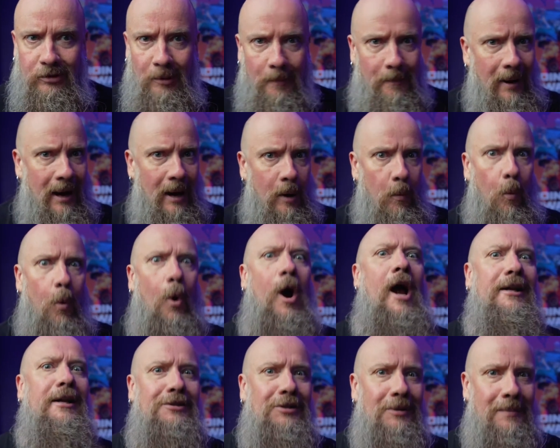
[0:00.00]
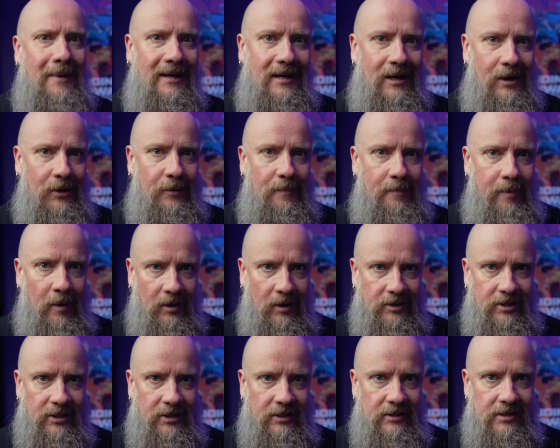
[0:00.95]
to buy way too many loot
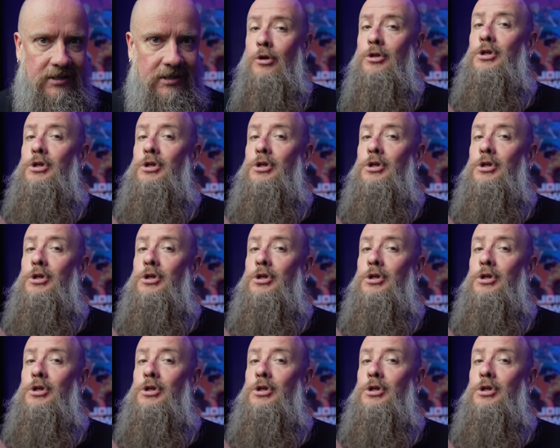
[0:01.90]
boxes.